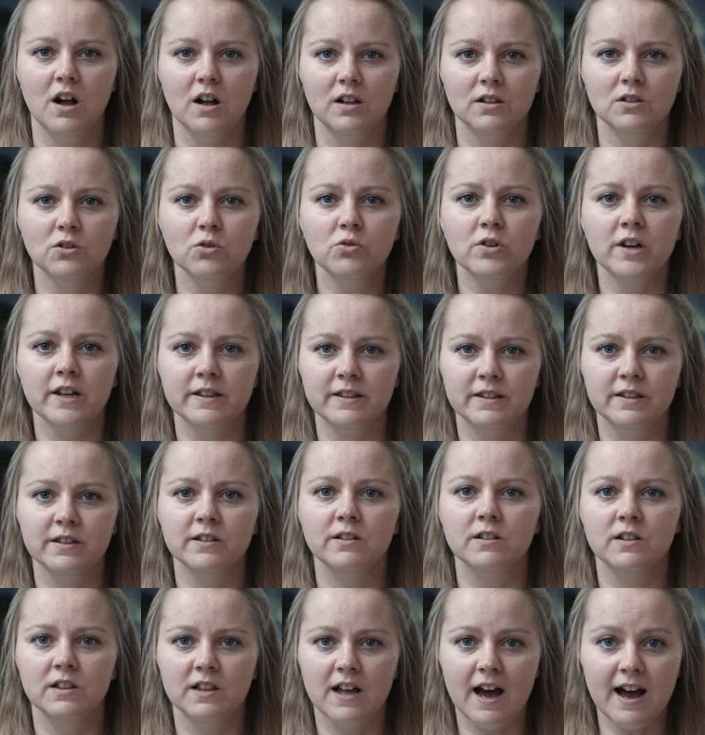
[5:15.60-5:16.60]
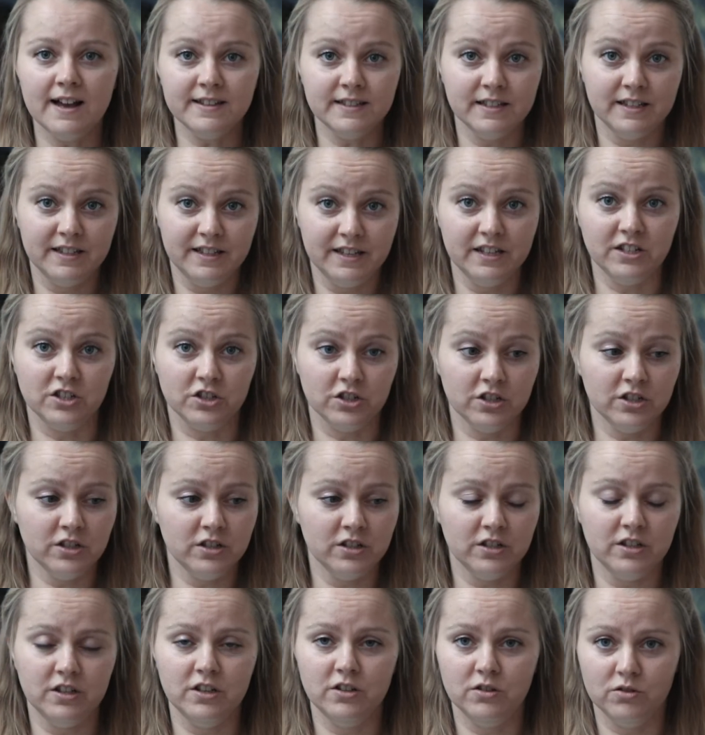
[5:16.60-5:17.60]
Look at the last
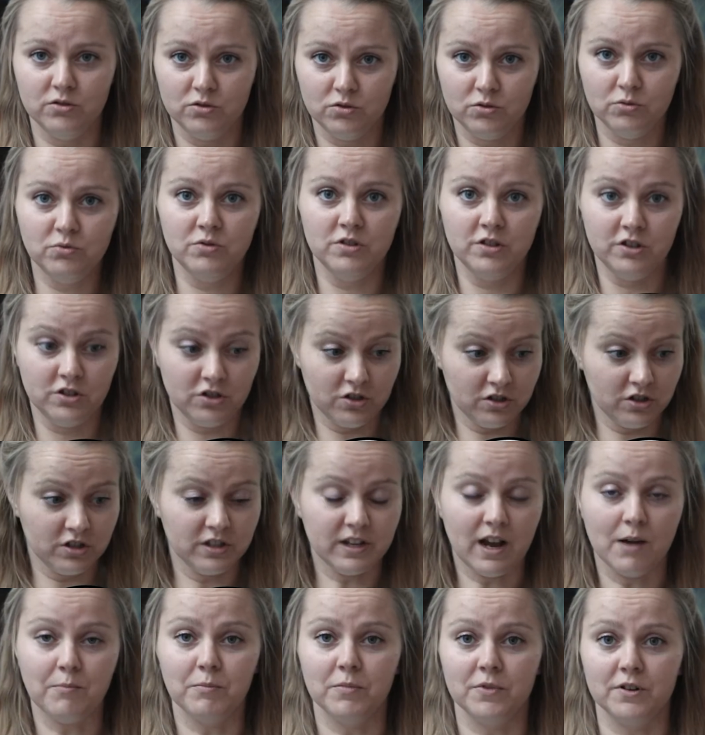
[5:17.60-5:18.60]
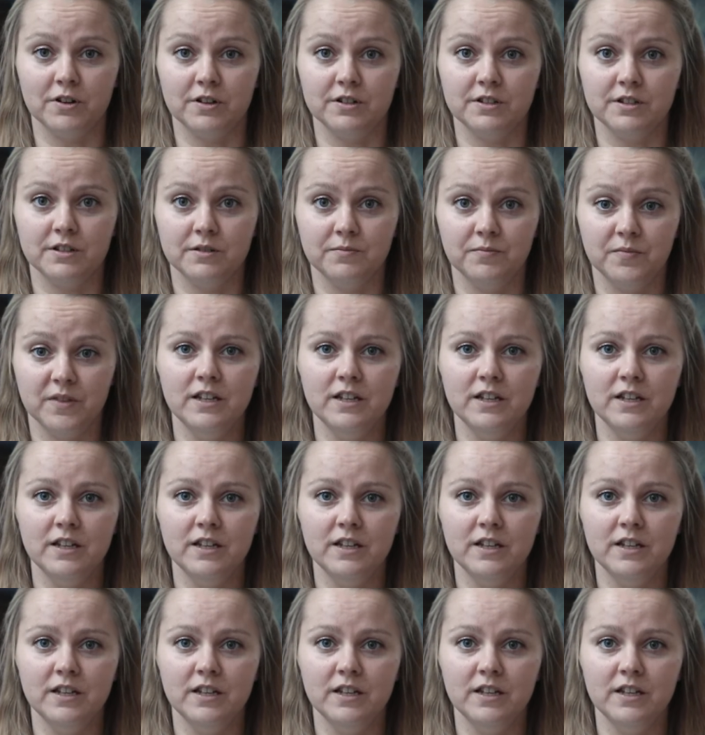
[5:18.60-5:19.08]
digit in two-digit numbers.